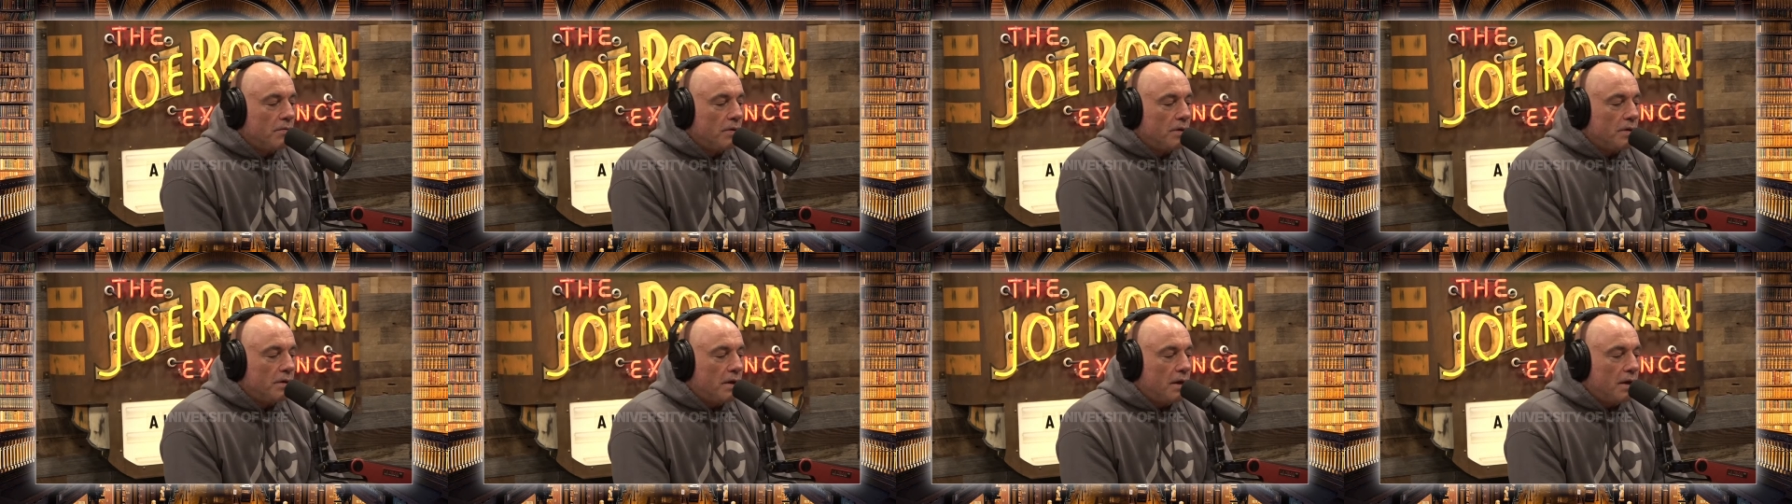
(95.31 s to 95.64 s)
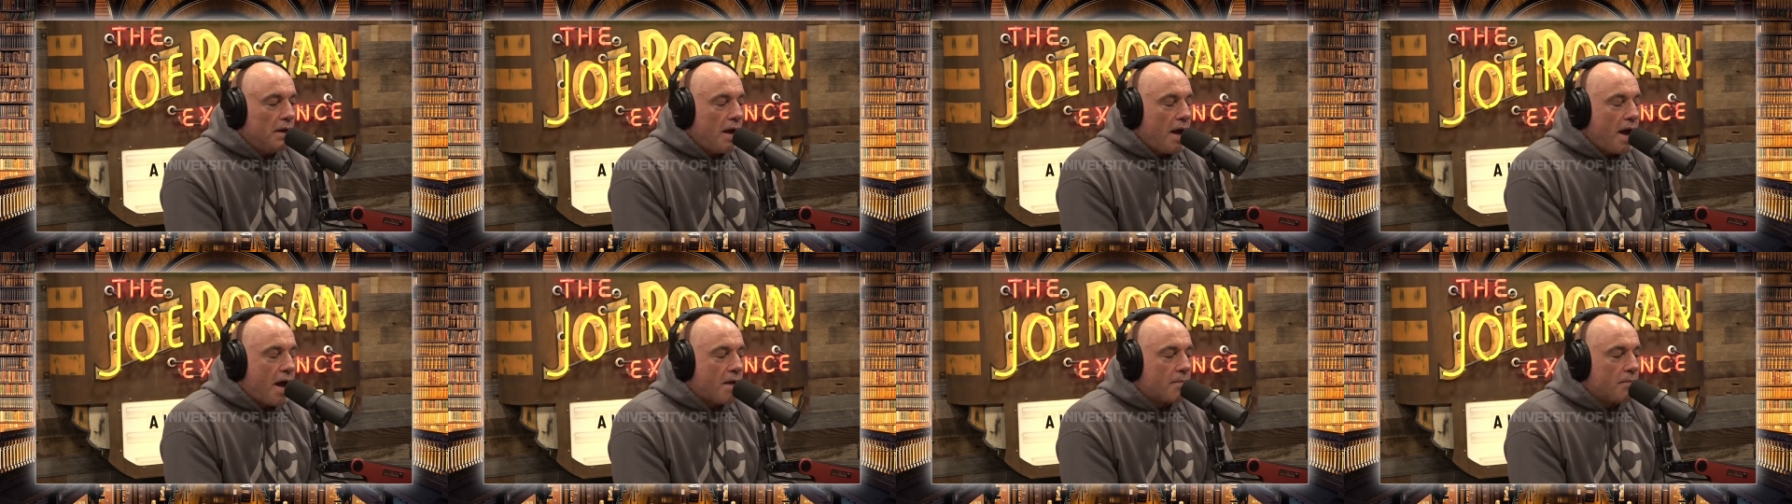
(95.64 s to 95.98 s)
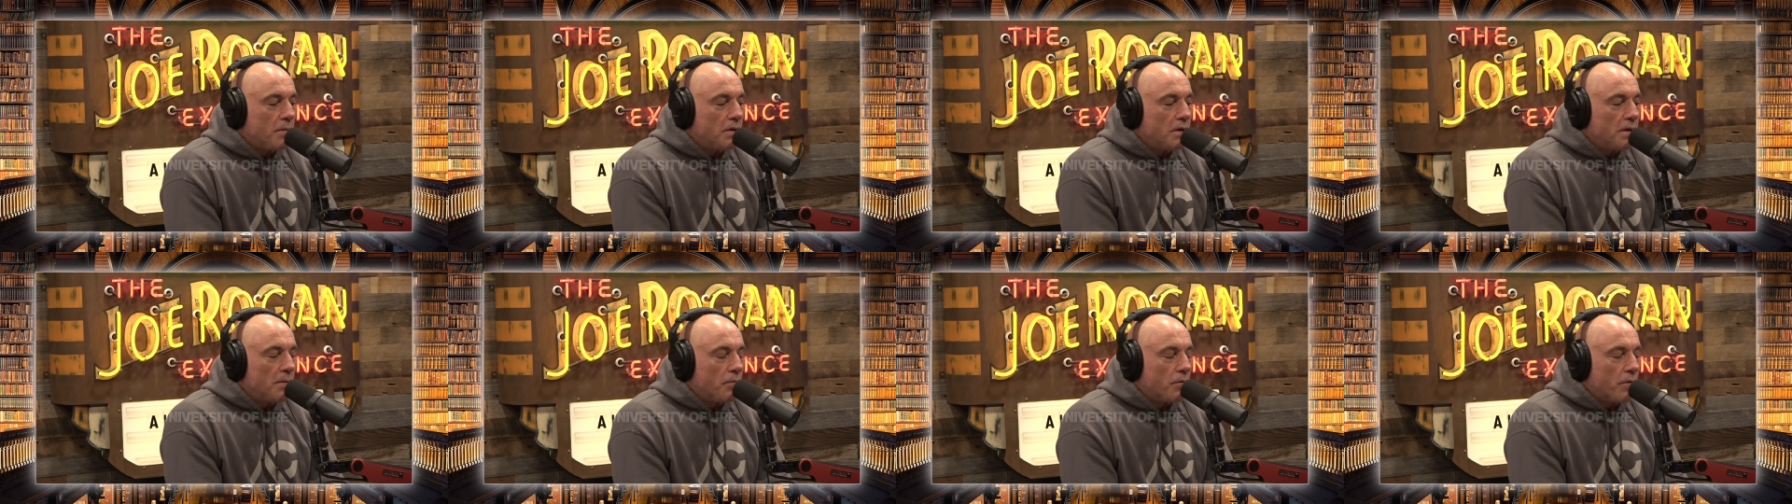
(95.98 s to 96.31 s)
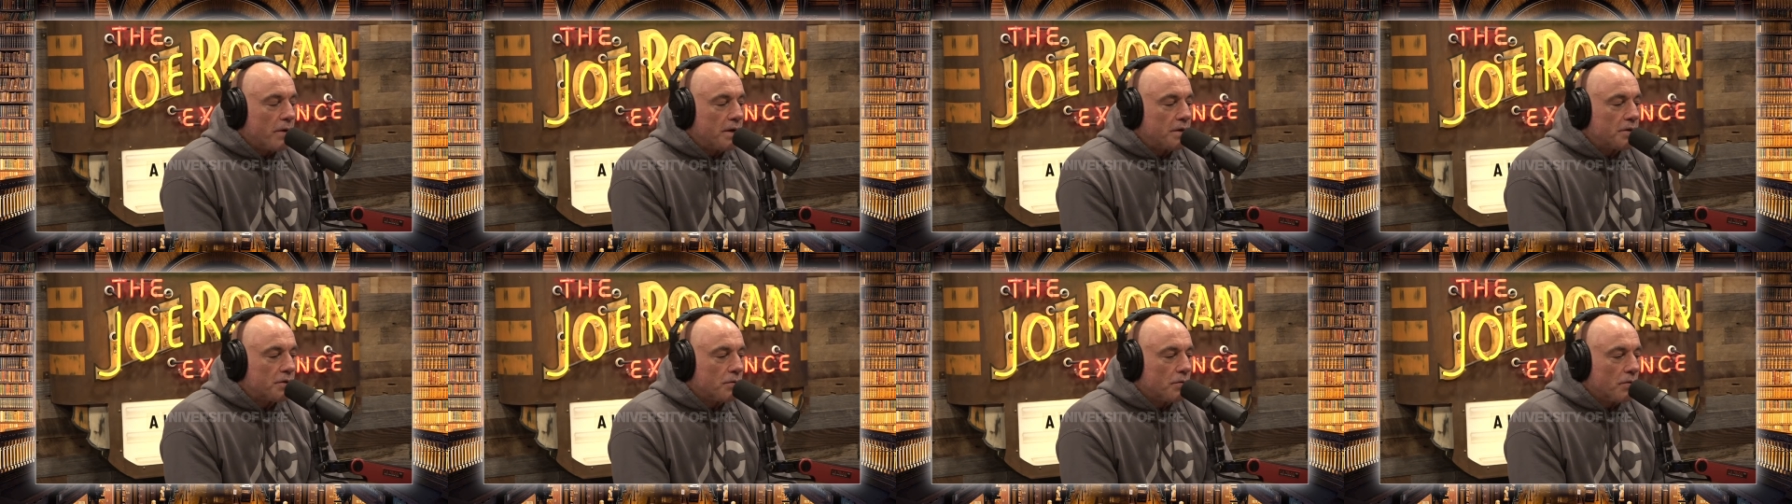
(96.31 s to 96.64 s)
with the Animal
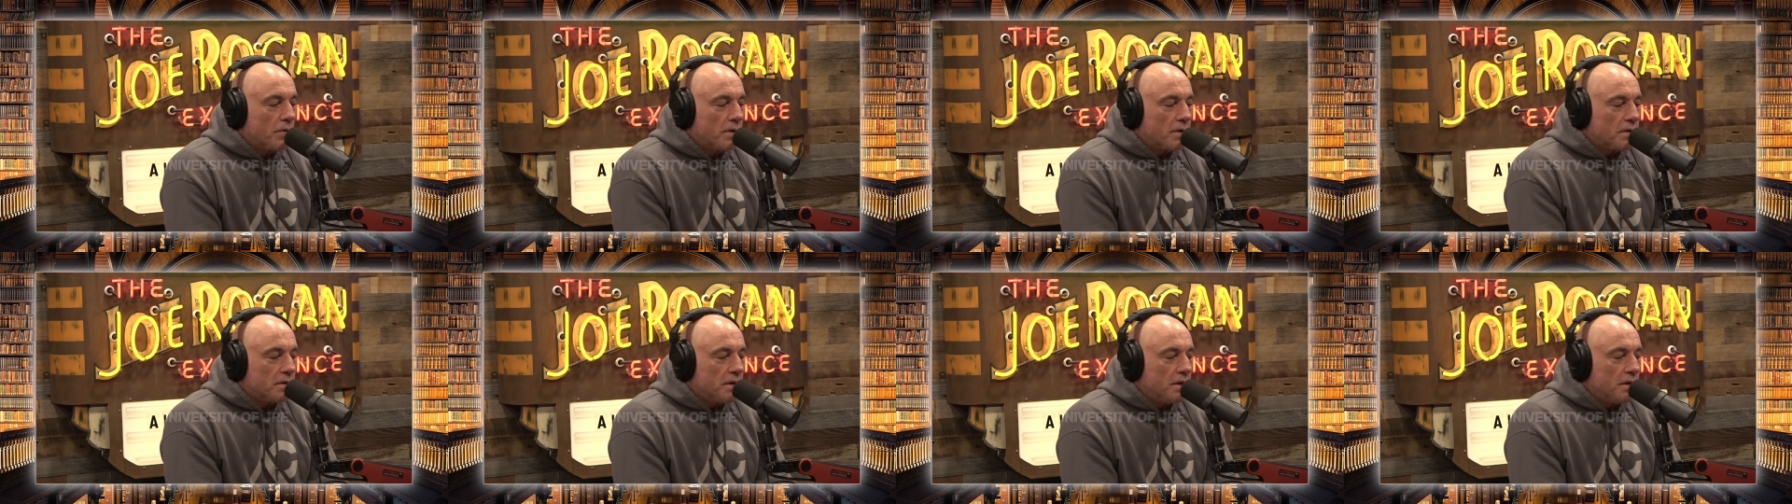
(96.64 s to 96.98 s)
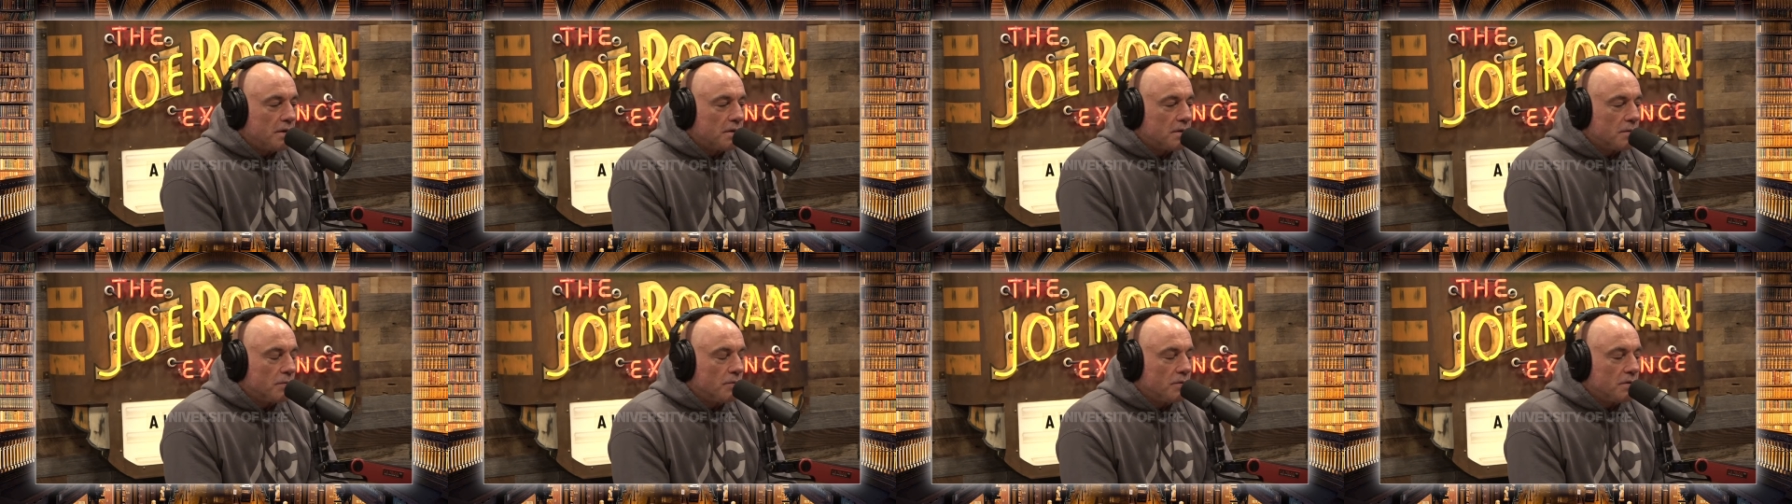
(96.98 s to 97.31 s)
Liberation Organization,